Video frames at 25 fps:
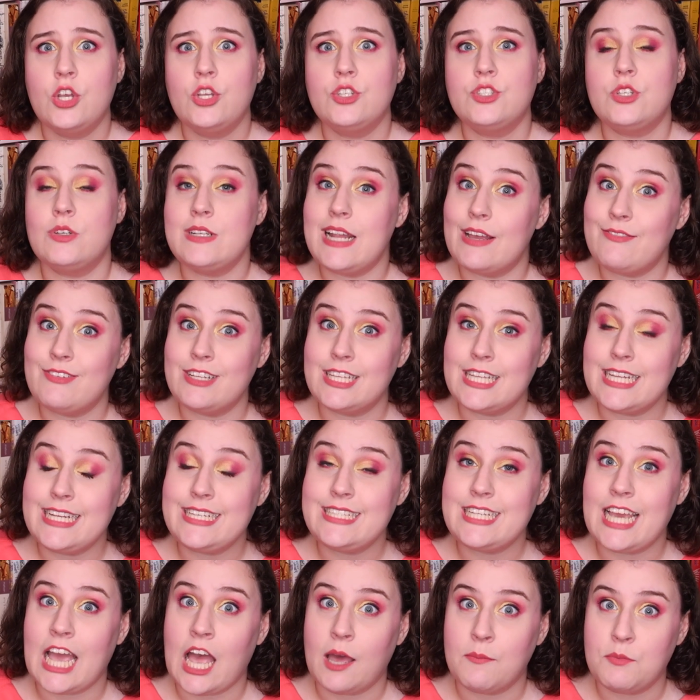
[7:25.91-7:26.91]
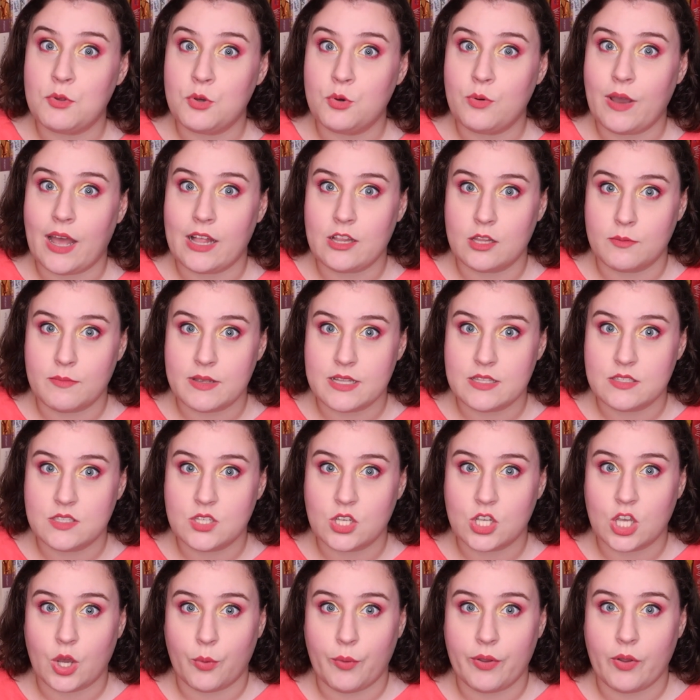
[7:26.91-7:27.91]
So definitely taboo
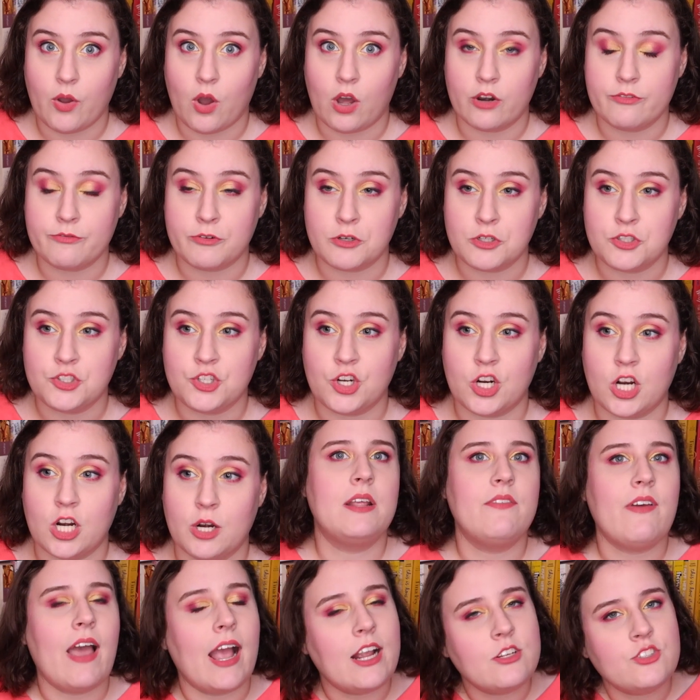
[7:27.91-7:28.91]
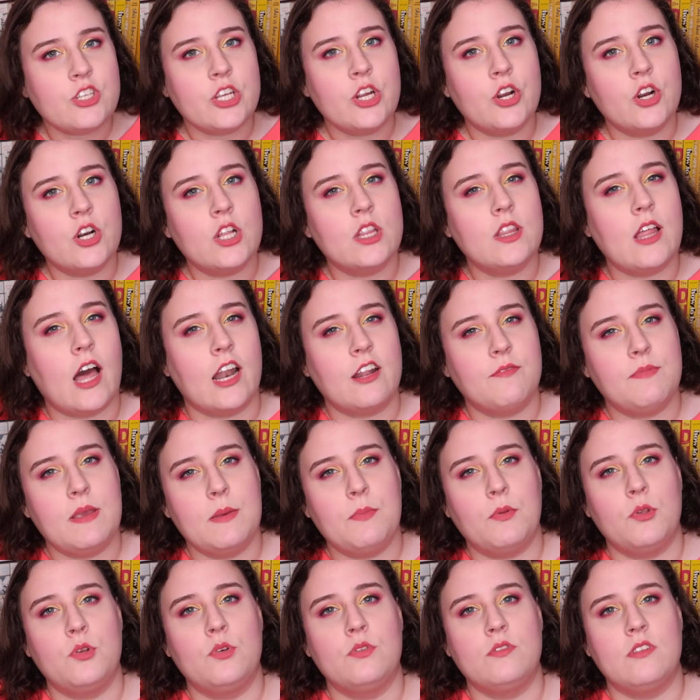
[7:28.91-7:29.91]
elements going on for sure. I've actually heard a lot of
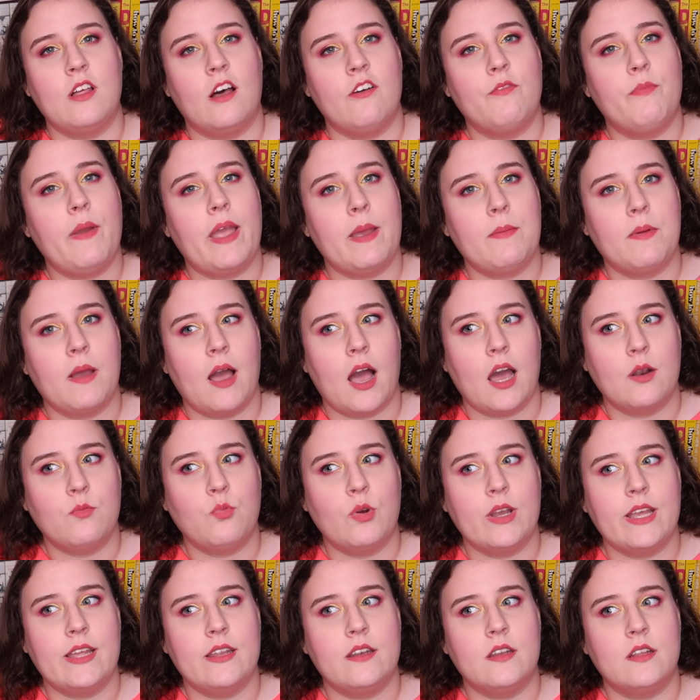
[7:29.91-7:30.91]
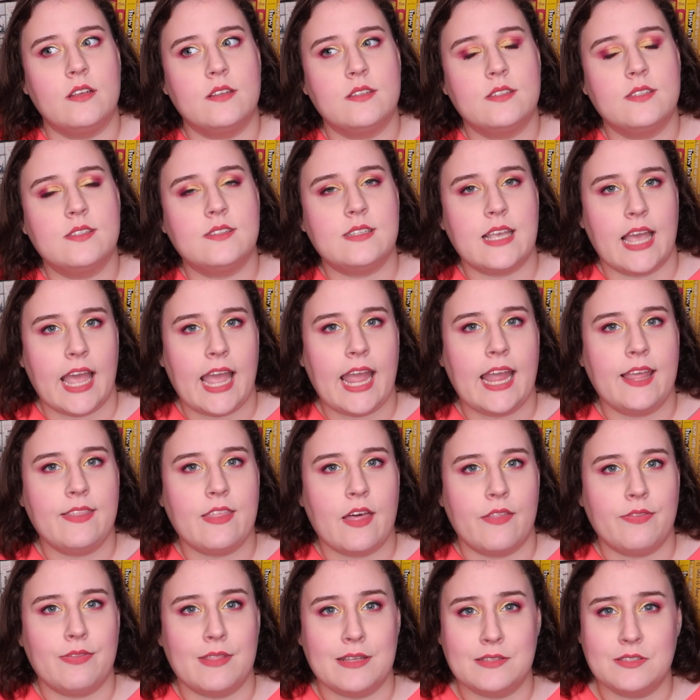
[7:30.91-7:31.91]
people who love Pam Godwin say
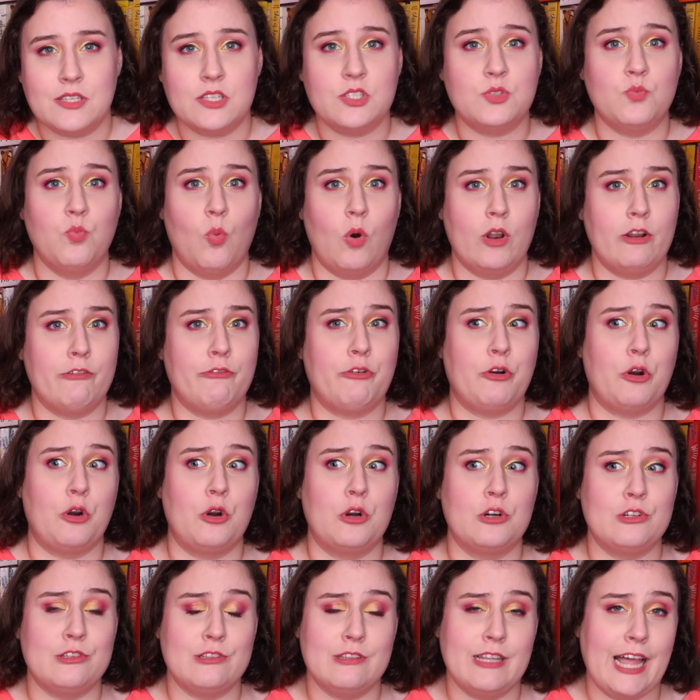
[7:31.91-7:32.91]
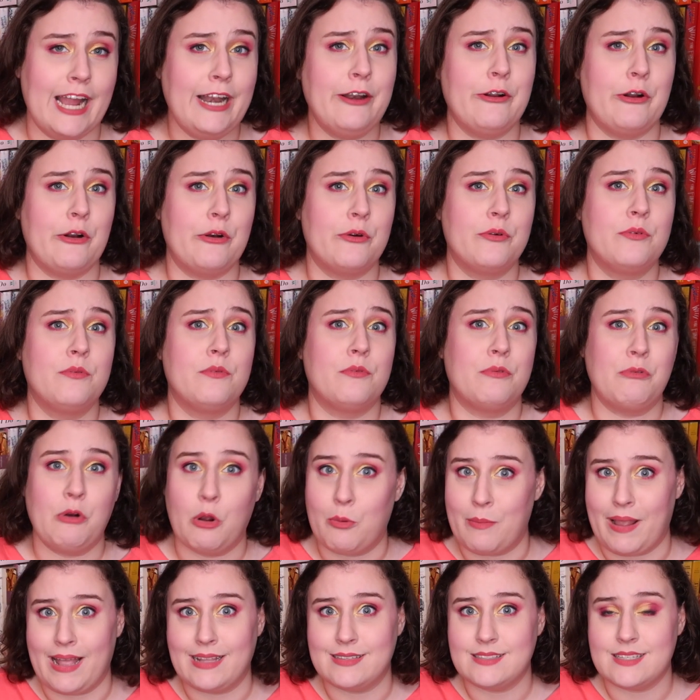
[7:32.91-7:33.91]
that this is one of her lighter
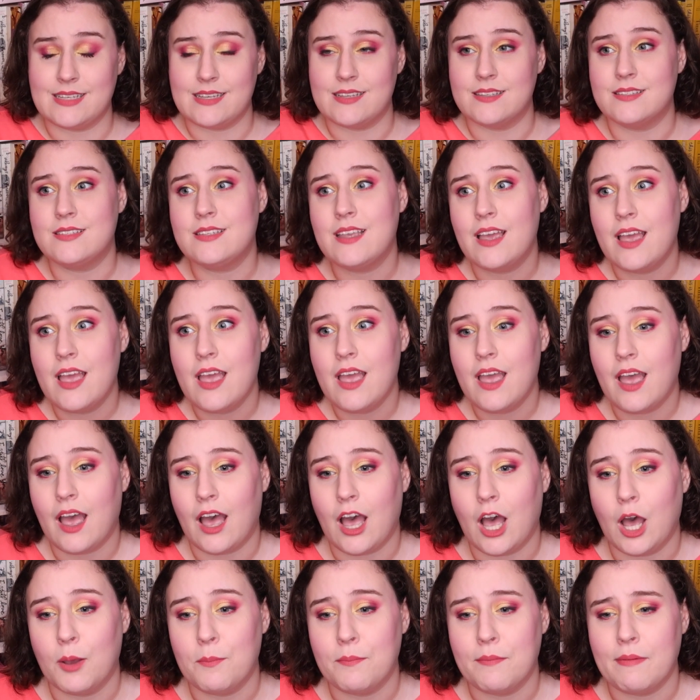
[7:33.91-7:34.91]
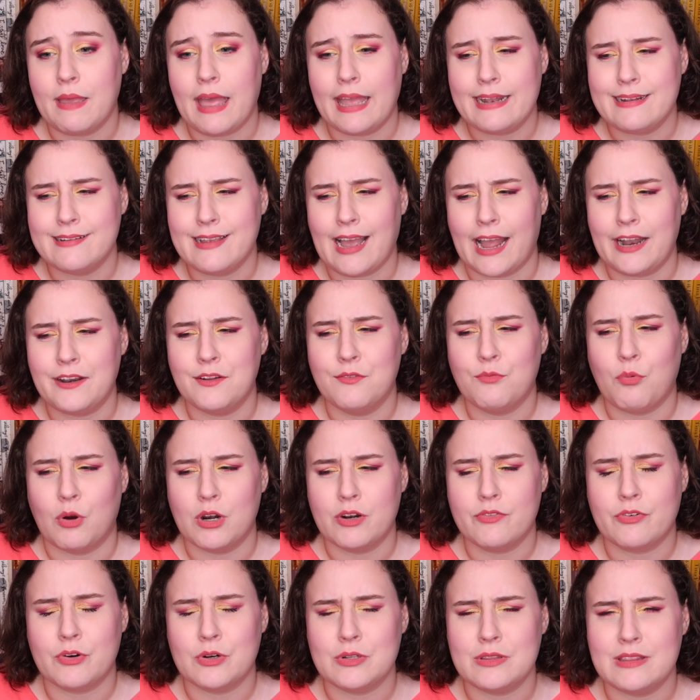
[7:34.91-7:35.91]
romances and kind of
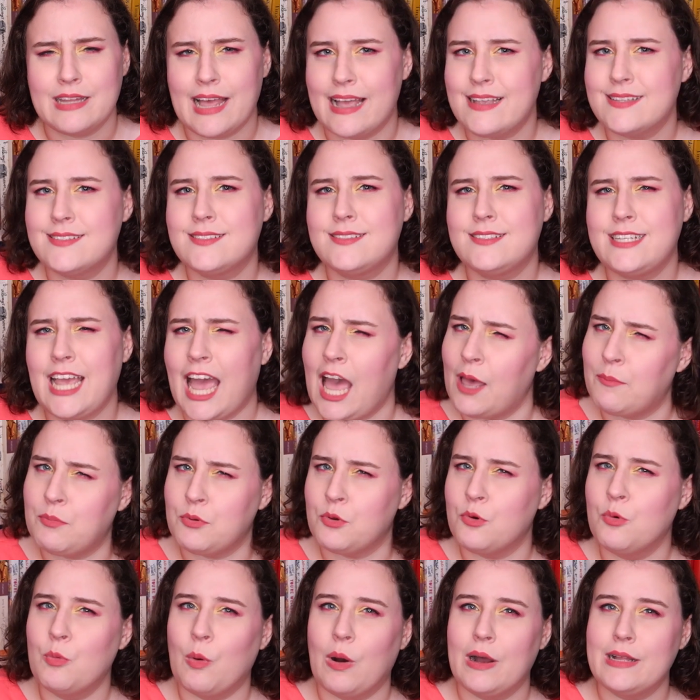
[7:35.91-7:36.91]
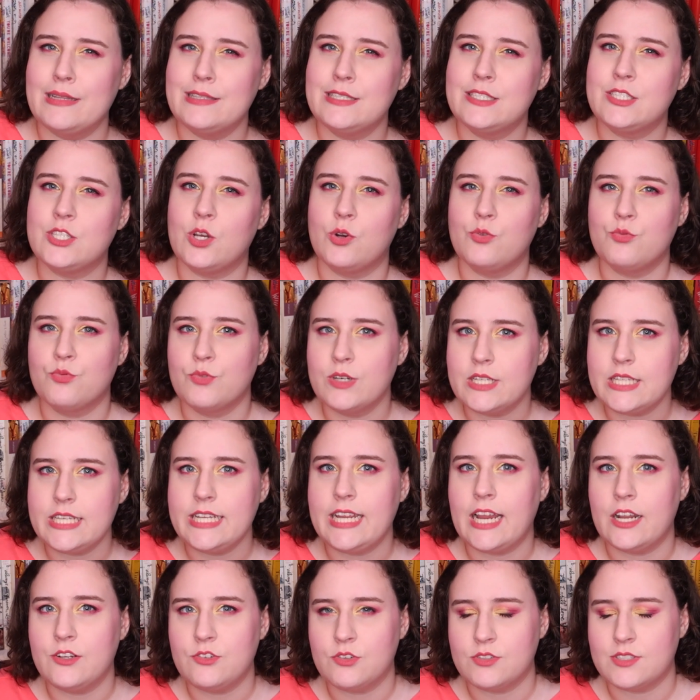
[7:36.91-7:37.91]
one of her less taboo ones. So
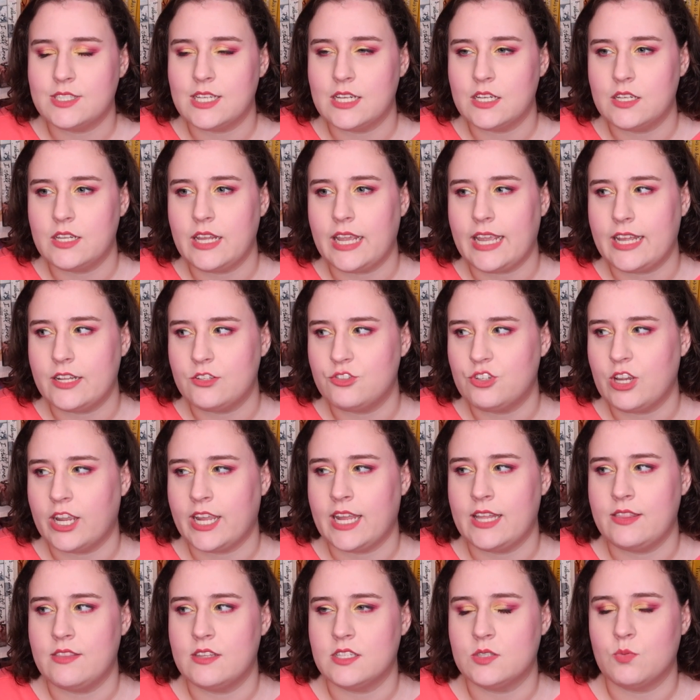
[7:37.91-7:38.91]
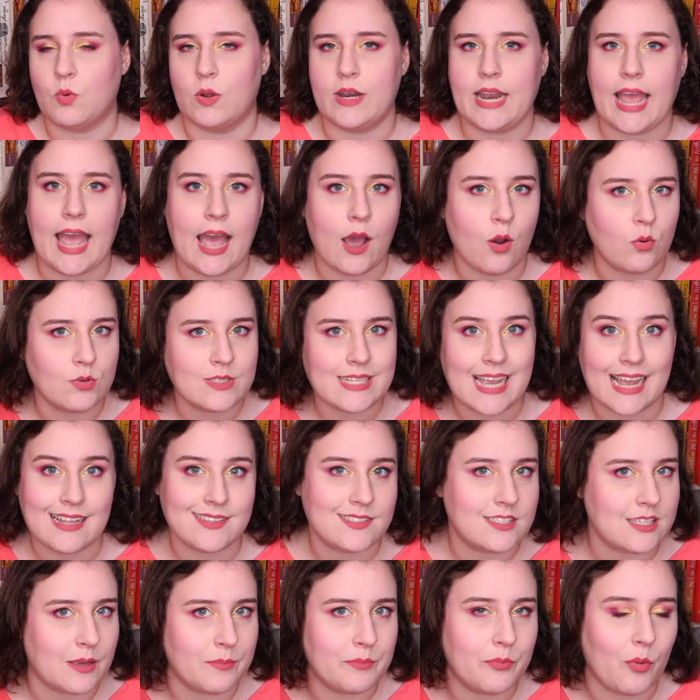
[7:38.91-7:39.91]
really interested in checking this one out
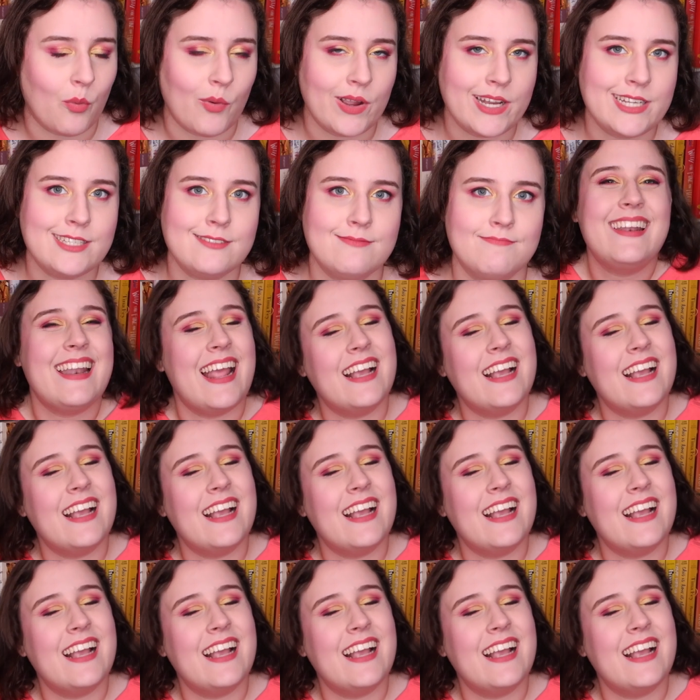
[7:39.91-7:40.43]
at some point.